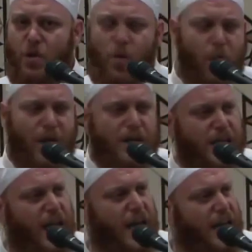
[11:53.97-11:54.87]
We want to
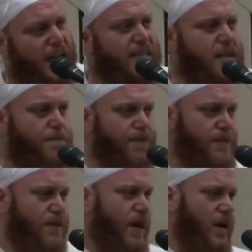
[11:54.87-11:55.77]
take a next step,
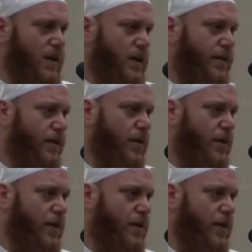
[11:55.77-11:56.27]
inshallah.